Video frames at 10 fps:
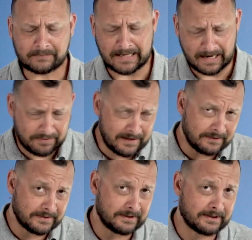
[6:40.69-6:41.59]
And I think
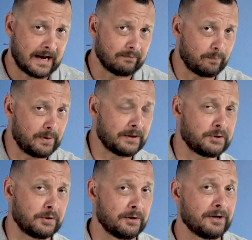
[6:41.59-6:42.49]
this is kind of a
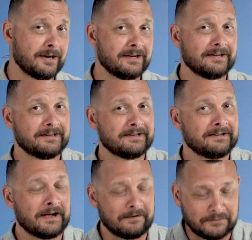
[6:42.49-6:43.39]
picture
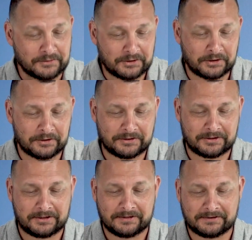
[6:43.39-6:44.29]
of the
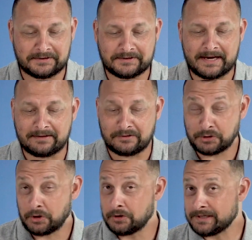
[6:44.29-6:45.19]
church today. The
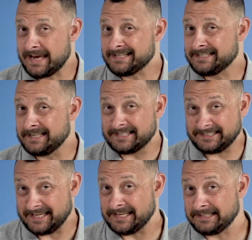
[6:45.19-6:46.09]
church has this
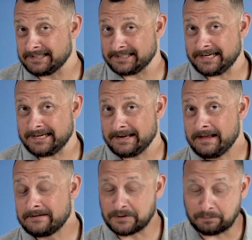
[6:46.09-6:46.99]
tendency
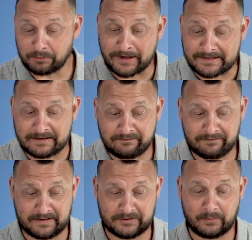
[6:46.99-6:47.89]
to play
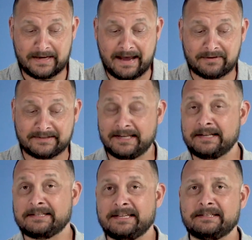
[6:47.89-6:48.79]
defense. We have a
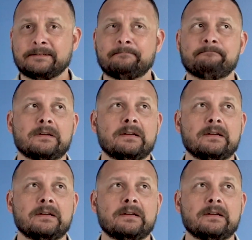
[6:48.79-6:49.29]
tendency to